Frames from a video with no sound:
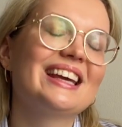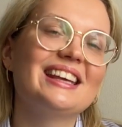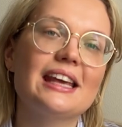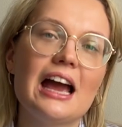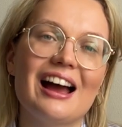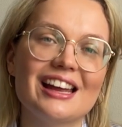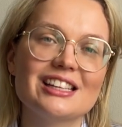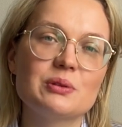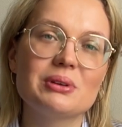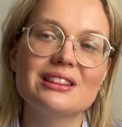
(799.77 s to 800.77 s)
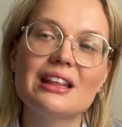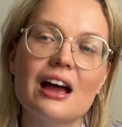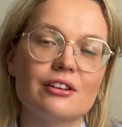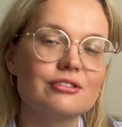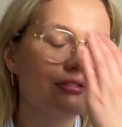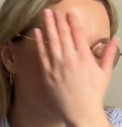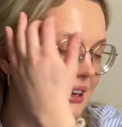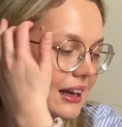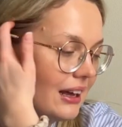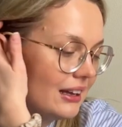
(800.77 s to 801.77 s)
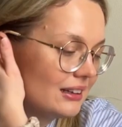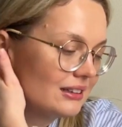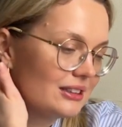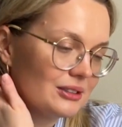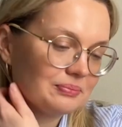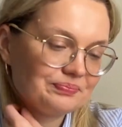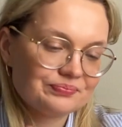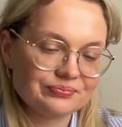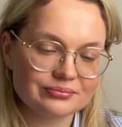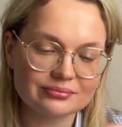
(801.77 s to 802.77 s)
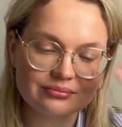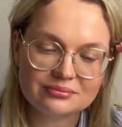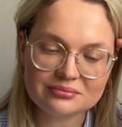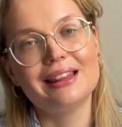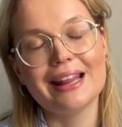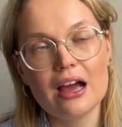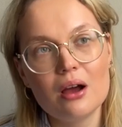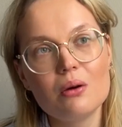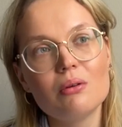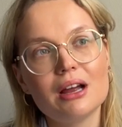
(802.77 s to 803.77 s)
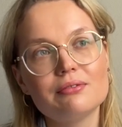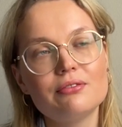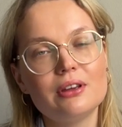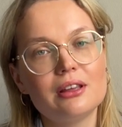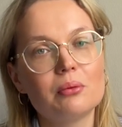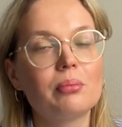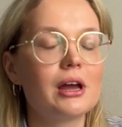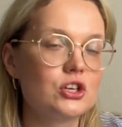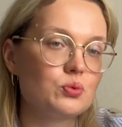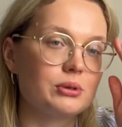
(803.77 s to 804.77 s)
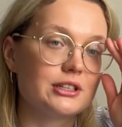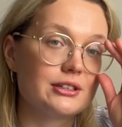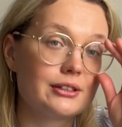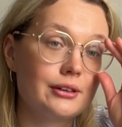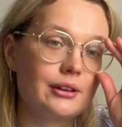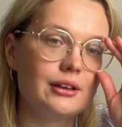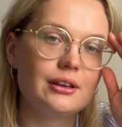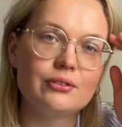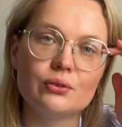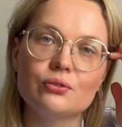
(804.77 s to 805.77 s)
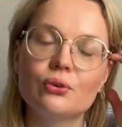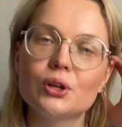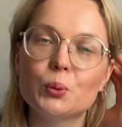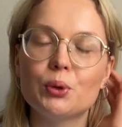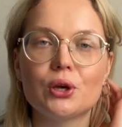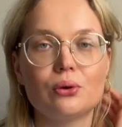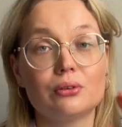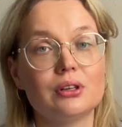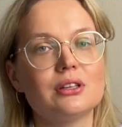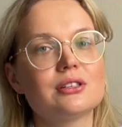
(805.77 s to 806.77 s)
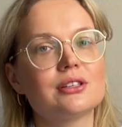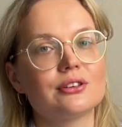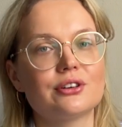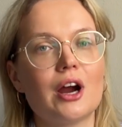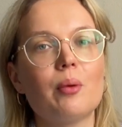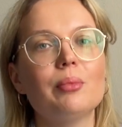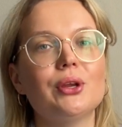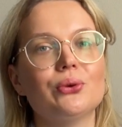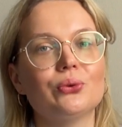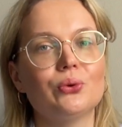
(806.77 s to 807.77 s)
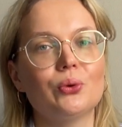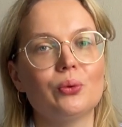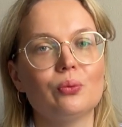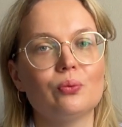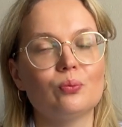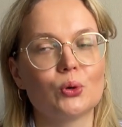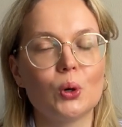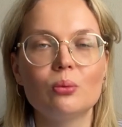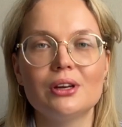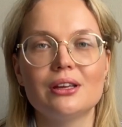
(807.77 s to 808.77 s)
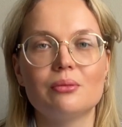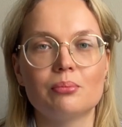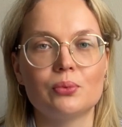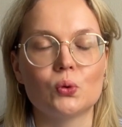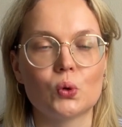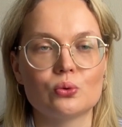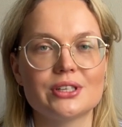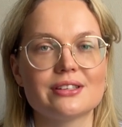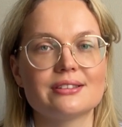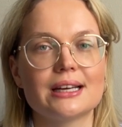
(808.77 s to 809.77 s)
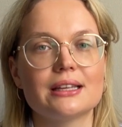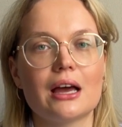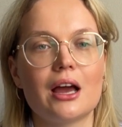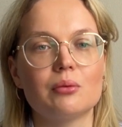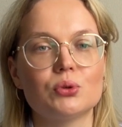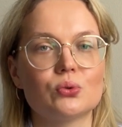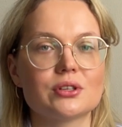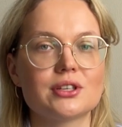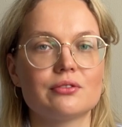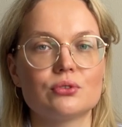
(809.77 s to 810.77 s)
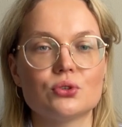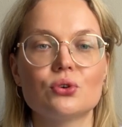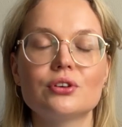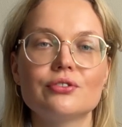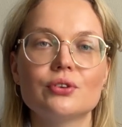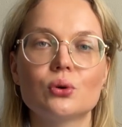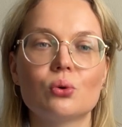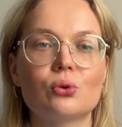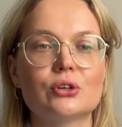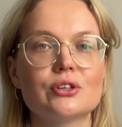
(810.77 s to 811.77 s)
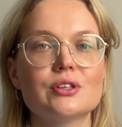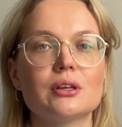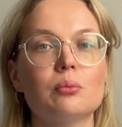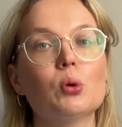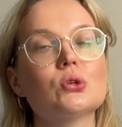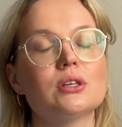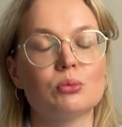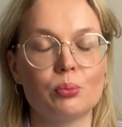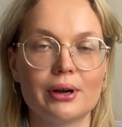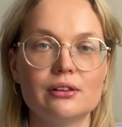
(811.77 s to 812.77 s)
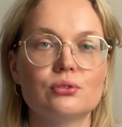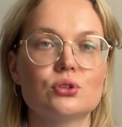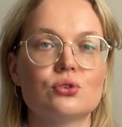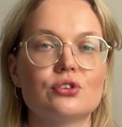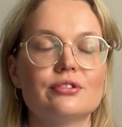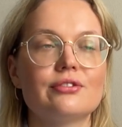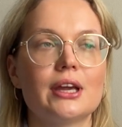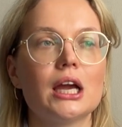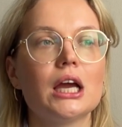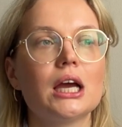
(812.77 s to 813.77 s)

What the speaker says: yeah, it's been tough, and now I'm feeling much better. If you follow me on Instagram, you probably noticed that I'm doing some photography course, mostly mobile photography.